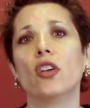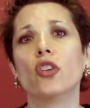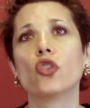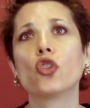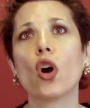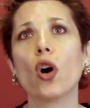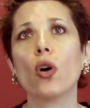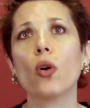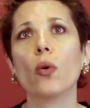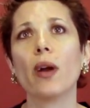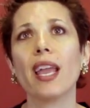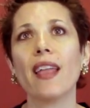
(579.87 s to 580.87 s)

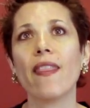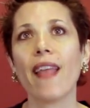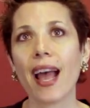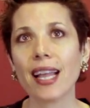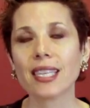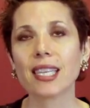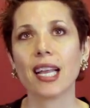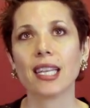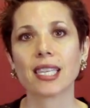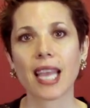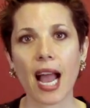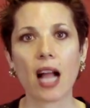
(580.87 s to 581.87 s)
So, in that
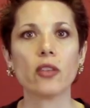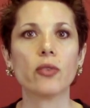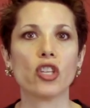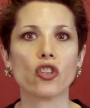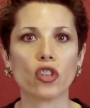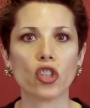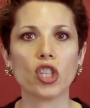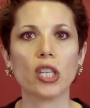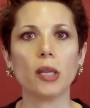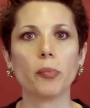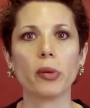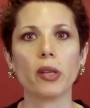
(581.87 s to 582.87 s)
sense, calories are
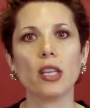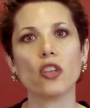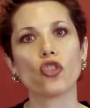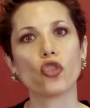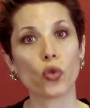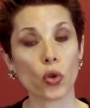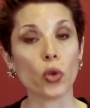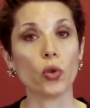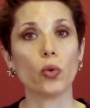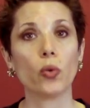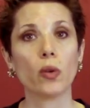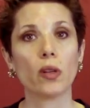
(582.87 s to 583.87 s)
cheap is
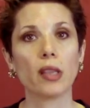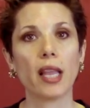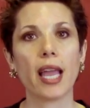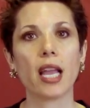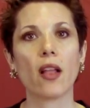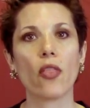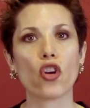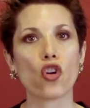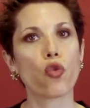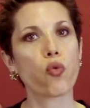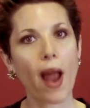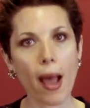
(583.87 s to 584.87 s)
true. Like the
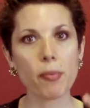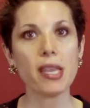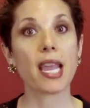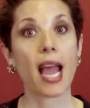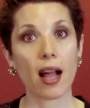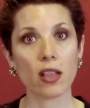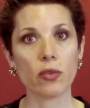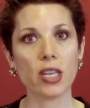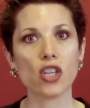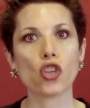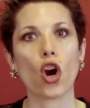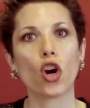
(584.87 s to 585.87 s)
crappy
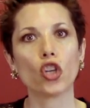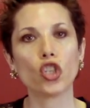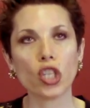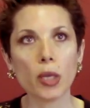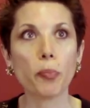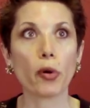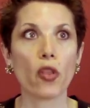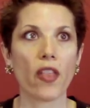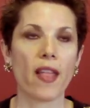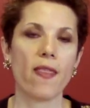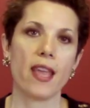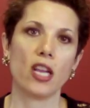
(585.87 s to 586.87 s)
calories are cheaper
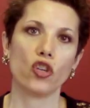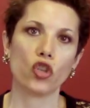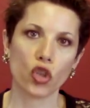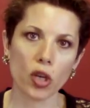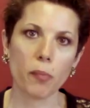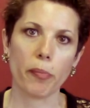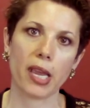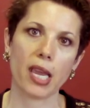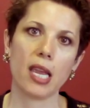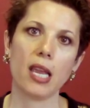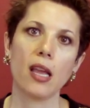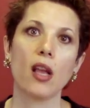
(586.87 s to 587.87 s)
than they should
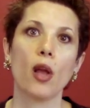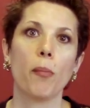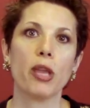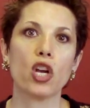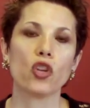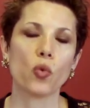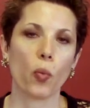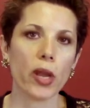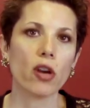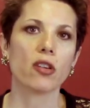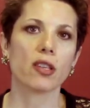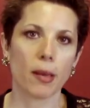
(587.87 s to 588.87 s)
be because
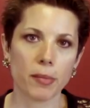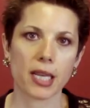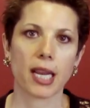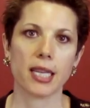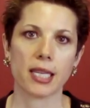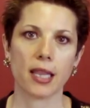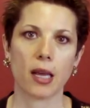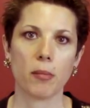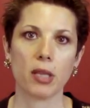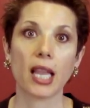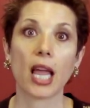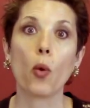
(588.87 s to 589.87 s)
we are subsidizing them.
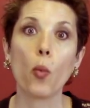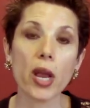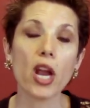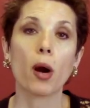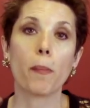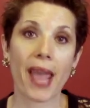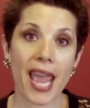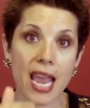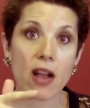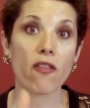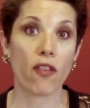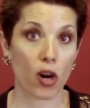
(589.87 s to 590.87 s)
Like we are
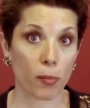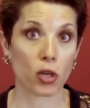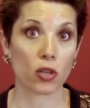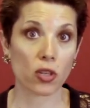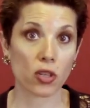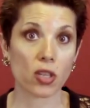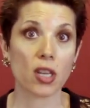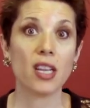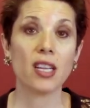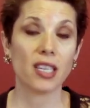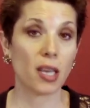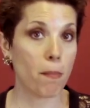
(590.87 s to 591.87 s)
paying farmers
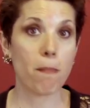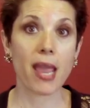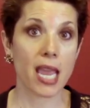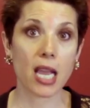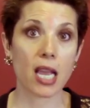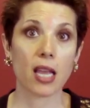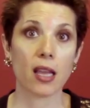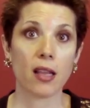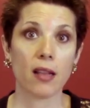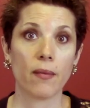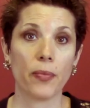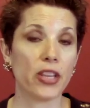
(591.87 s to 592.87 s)
to make
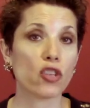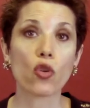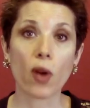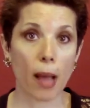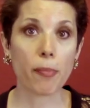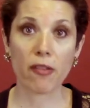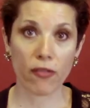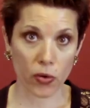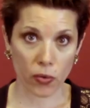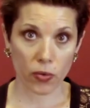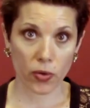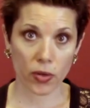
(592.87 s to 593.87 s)
this crappy
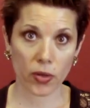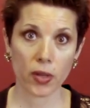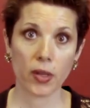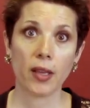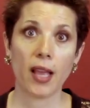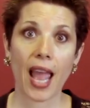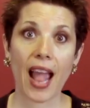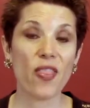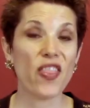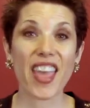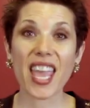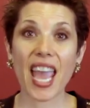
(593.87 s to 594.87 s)
food.
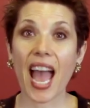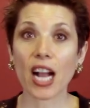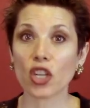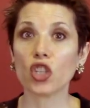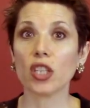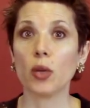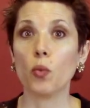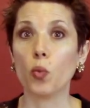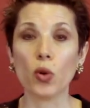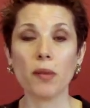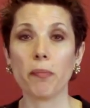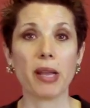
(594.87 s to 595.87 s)
And they actually
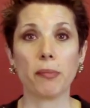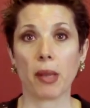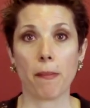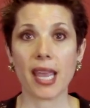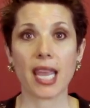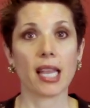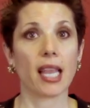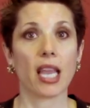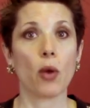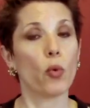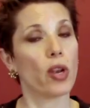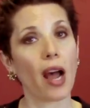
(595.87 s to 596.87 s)
wouldn't be able to make it. Like
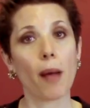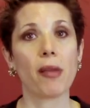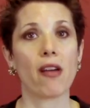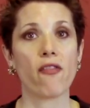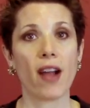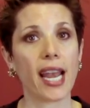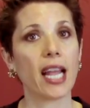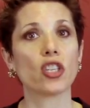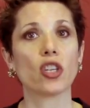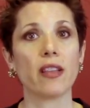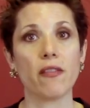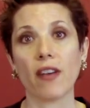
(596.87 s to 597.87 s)
it would not be a
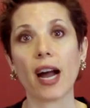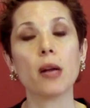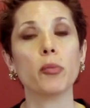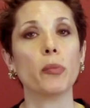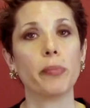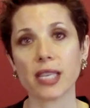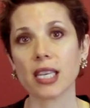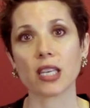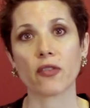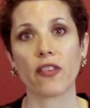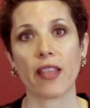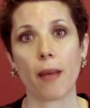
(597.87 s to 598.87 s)
financially viable
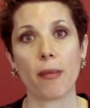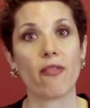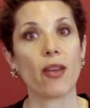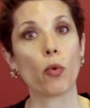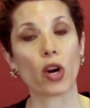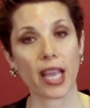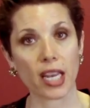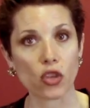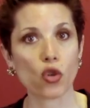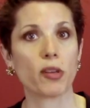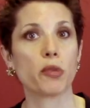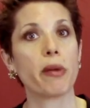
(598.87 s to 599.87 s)
business for them if they weren't getting
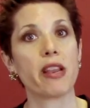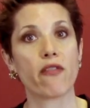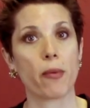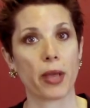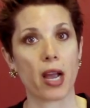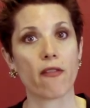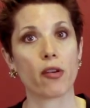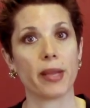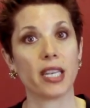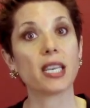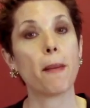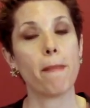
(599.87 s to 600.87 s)
so much money from the
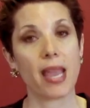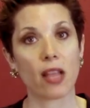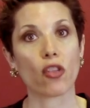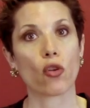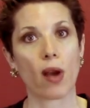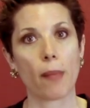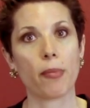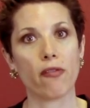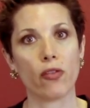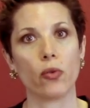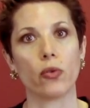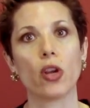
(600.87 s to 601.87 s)
government to make the crappy
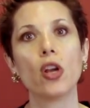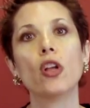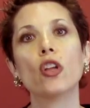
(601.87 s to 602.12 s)
food.